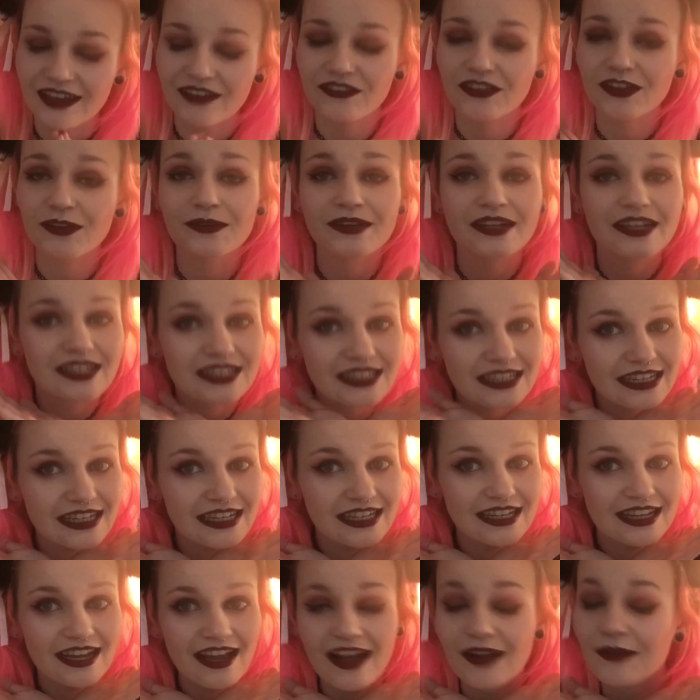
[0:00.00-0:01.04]
If you want to
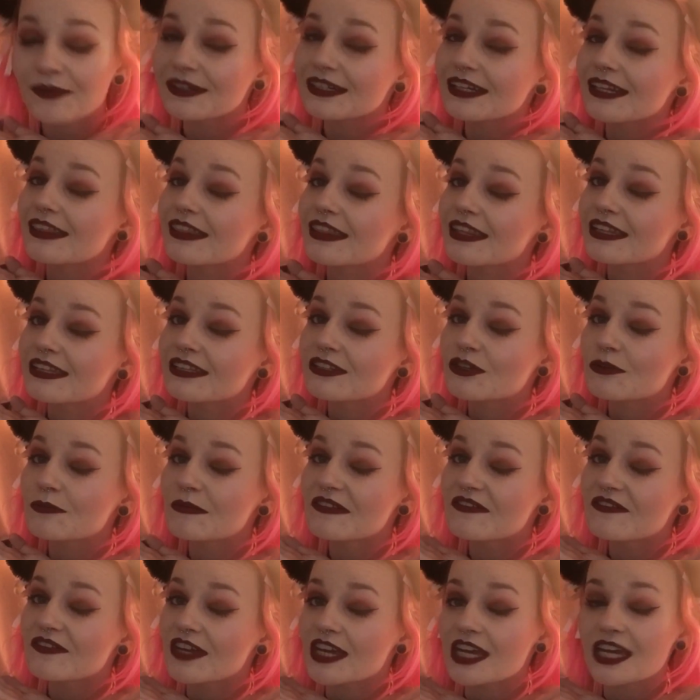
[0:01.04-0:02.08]
see how I did this to my
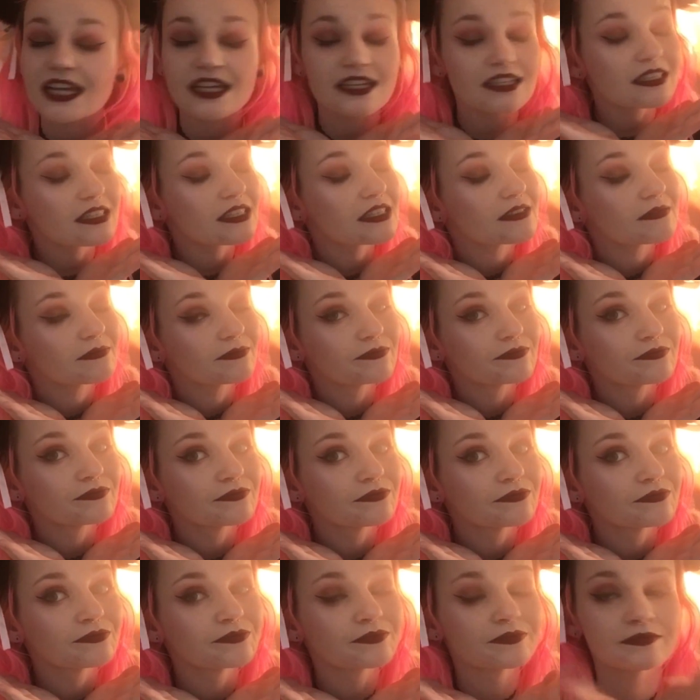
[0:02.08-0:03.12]
face,
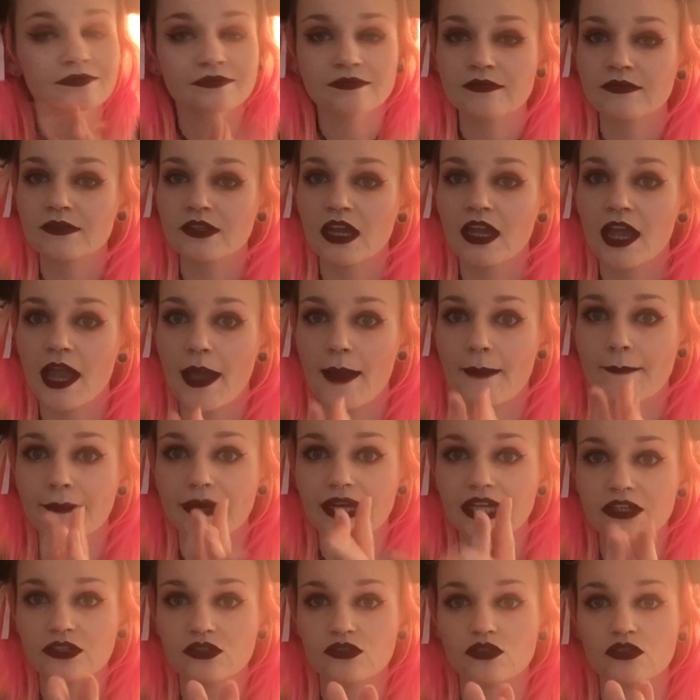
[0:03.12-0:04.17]

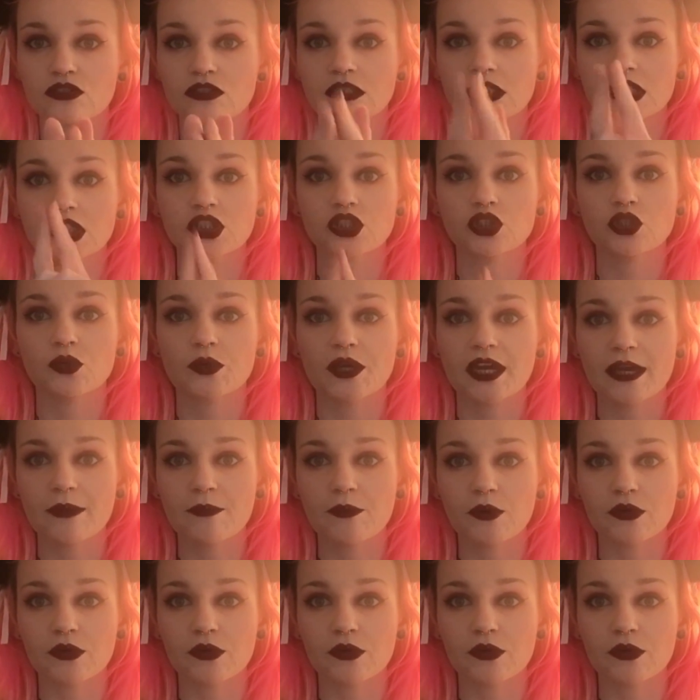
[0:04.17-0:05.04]
make sure to keep